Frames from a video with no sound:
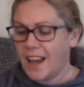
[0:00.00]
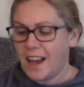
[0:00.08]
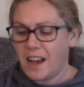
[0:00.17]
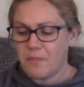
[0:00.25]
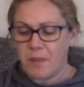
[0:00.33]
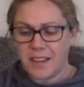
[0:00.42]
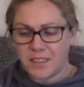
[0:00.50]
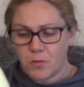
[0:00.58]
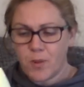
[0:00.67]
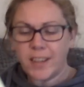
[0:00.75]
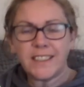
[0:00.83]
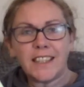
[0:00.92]
but it's a
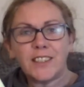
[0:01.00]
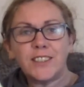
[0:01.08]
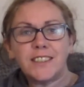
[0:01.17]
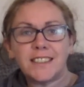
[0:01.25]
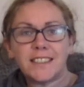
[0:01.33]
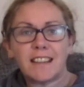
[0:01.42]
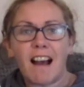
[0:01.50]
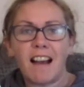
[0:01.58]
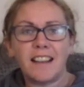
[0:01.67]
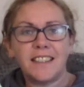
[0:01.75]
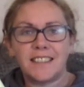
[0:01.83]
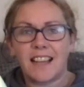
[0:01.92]
really good
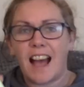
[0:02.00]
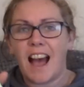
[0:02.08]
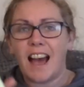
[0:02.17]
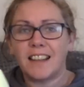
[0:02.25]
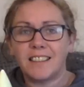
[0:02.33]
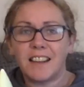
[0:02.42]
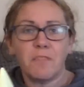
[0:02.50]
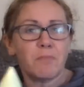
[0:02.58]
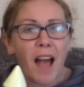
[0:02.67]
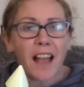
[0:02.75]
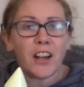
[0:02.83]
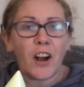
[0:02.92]
size, and
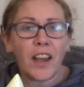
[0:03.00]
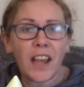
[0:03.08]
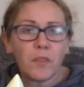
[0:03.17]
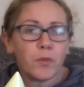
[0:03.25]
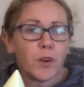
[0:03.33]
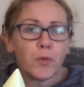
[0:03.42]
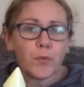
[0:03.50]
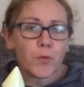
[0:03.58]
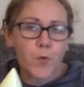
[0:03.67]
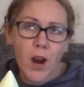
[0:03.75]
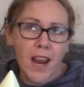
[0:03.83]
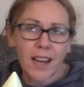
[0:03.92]
I got it for
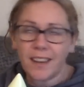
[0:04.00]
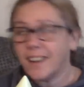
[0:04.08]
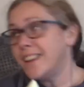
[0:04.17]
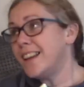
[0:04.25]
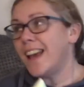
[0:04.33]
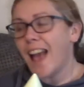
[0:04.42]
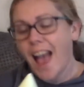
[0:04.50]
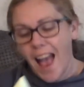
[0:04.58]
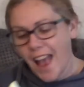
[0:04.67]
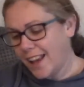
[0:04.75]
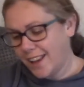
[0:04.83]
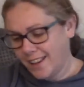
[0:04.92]
free,
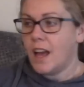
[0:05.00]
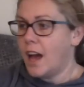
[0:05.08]
yay!